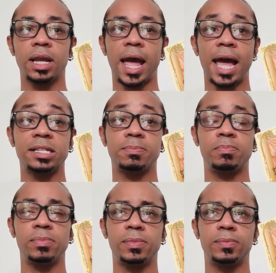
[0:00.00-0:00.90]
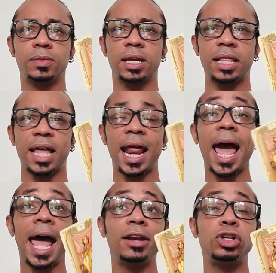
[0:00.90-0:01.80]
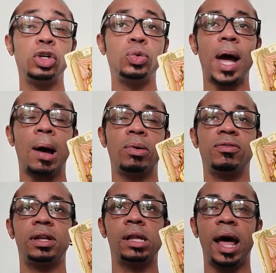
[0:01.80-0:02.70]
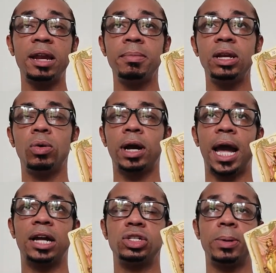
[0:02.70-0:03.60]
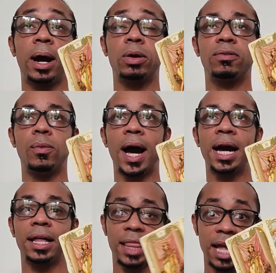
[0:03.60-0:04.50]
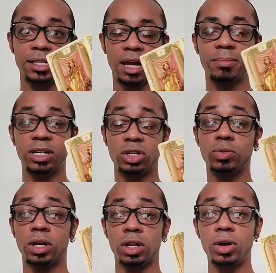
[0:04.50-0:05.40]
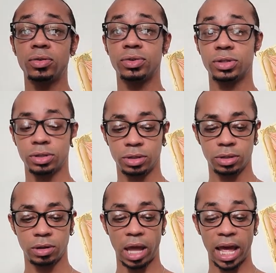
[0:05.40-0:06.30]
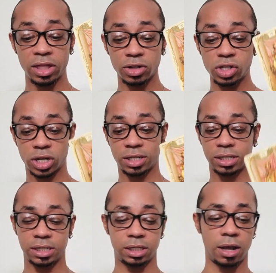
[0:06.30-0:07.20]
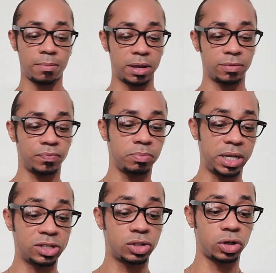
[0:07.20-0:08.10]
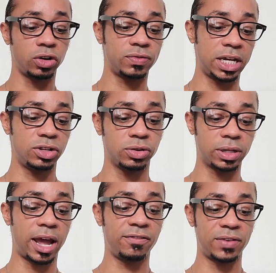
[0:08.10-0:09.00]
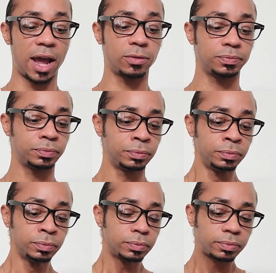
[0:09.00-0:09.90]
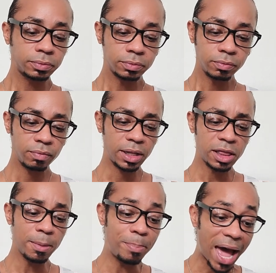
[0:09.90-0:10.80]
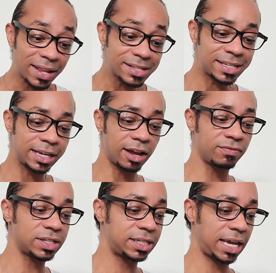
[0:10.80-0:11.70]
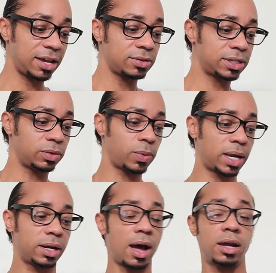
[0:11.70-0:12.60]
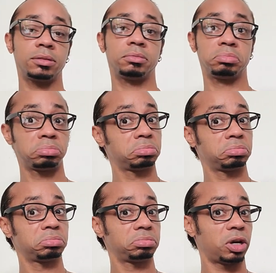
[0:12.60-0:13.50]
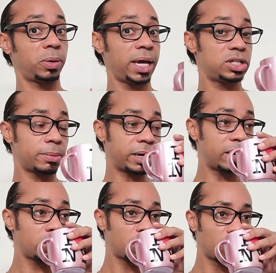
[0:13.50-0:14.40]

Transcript: has that had you out of alignment or had you out of whack, that's coming to a close. And there's justice coming being served in your life now. The balancing of the scales and whatnot. Okay, Gemini.